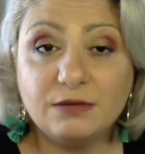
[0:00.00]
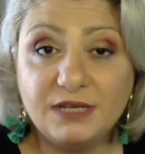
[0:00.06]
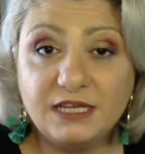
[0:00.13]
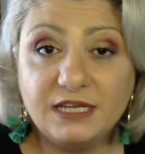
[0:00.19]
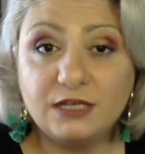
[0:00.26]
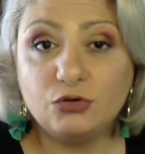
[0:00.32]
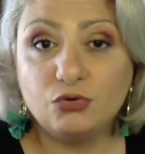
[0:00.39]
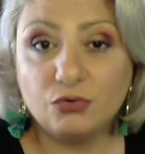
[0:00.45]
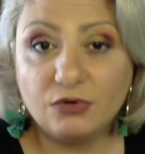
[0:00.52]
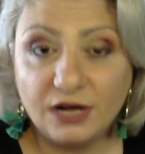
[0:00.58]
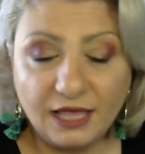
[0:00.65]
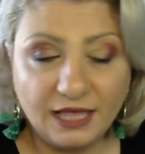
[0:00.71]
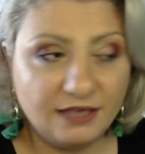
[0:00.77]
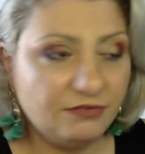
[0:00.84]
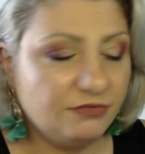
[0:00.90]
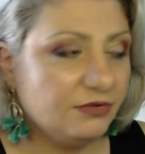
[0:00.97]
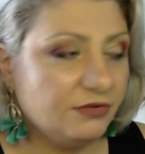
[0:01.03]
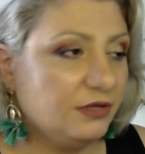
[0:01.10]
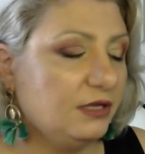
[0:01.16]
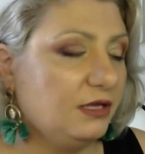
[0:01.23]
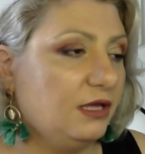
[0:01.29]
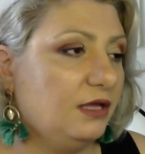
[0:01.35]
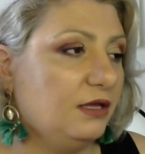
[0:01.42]
meaning in your life,
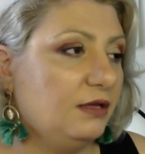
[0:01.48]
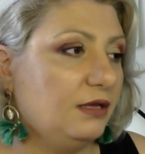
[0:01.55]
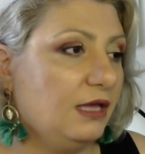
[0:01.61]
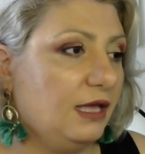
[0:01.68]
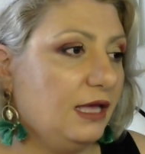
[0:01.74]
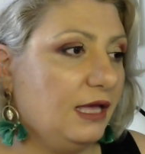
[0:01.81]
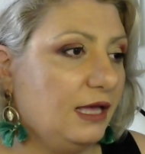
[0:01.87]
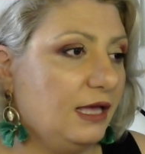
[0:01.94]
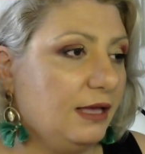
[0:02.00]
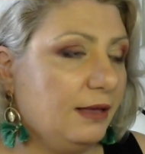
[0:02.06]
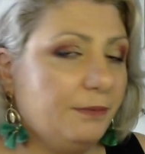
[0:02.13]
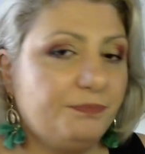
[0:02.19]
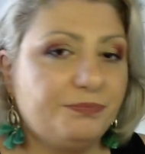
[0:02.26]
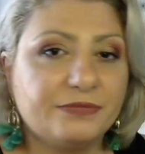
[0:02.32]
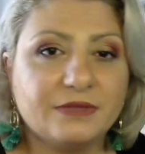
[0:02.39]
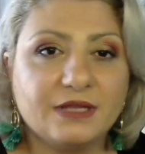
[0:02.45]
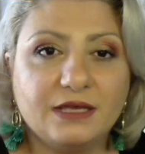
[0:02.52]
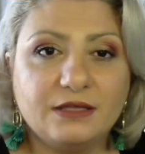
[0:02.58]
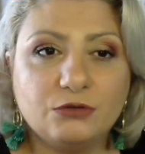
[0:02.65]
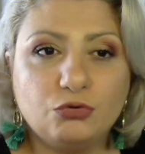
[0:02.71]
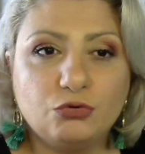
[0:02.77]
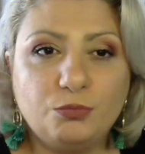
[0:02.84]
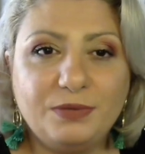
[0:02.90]
um,
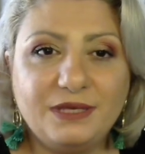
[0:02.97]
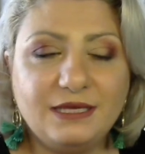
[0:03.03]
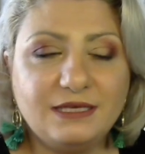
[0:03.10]
to be